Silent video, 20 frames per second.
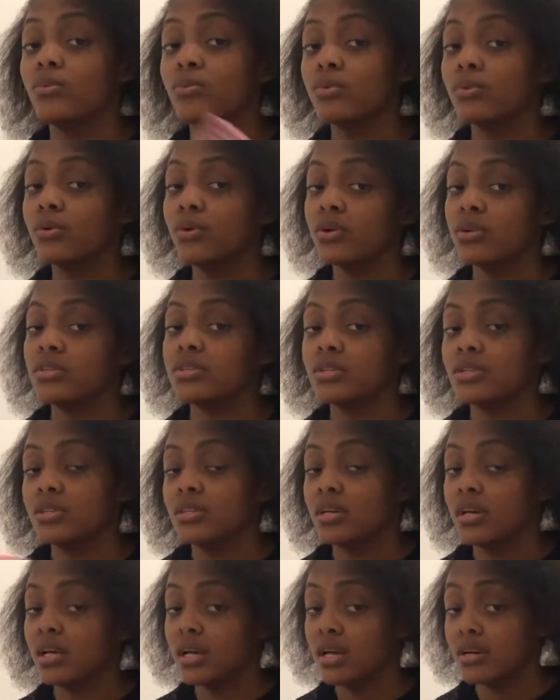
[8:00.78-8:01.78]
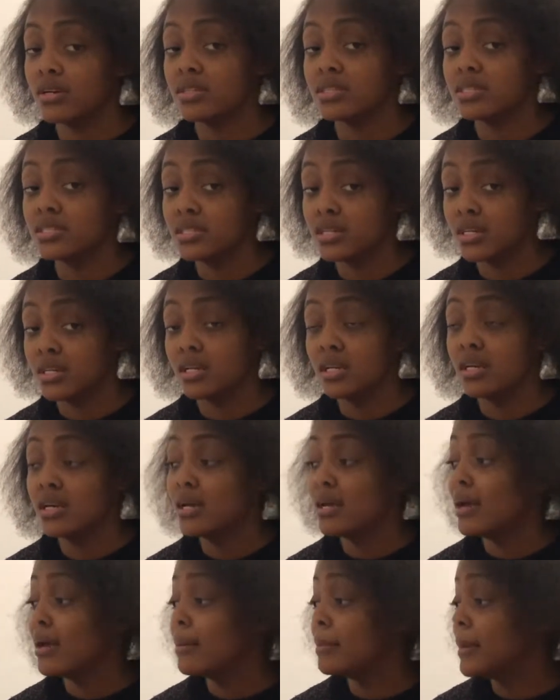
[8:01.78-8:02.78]
got on the hair journey,
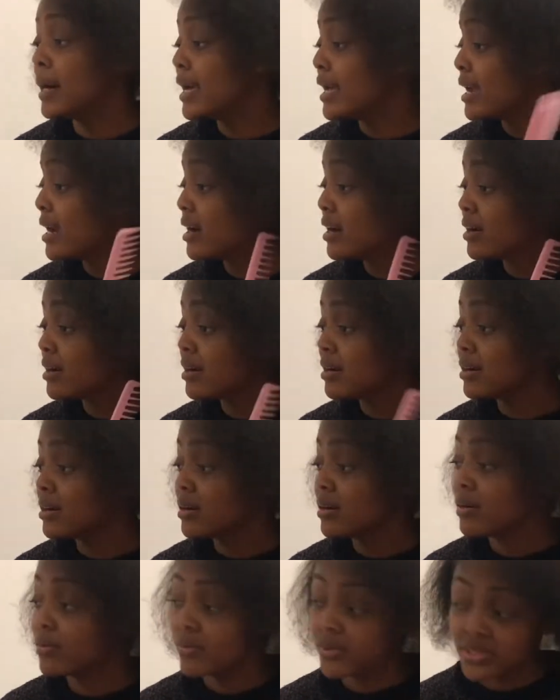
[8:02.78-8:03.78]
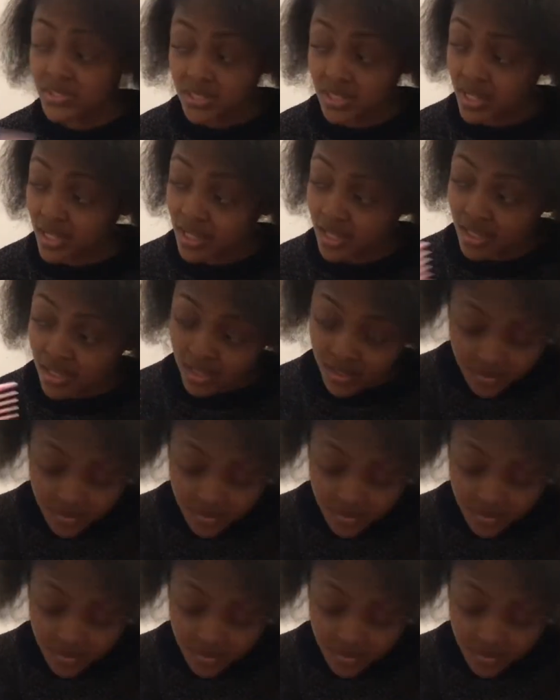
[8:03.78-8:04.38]
my hair was like,